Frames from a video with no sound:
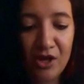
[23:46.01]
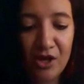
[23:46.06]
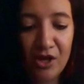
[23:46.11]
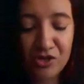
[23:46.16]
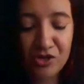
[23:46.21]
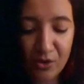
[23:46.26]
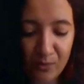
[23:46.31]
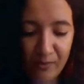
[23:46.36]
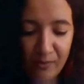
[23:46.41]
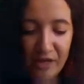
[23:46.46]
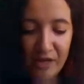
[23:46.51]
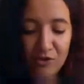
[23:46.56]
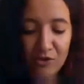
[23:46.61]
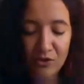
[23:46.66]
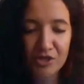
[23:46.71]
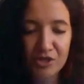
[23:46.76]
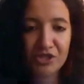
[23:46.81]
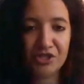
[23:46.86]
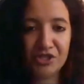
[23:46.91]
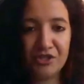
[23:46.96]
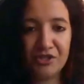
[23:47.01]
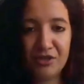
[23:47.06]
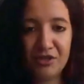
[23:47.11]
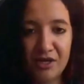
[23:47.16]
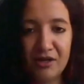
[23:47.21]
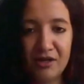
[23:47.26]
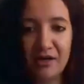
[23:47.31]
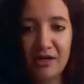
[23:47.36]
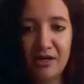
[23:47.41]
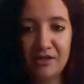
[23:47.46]
So my question
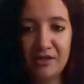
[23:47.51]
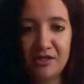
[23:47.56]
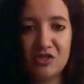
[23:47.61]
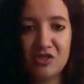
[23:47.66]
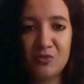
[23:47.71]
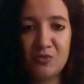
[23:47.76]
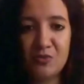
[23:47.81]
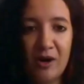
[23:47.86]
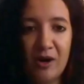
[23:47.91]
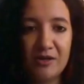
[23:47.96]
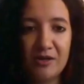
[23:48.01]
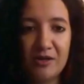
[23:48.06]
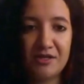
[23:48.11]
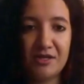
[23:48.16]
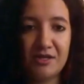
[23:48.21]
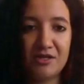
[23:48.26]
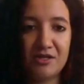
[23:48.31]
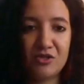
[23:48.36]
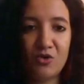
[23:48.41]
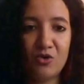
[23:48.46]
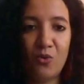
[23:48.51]
here in this part is,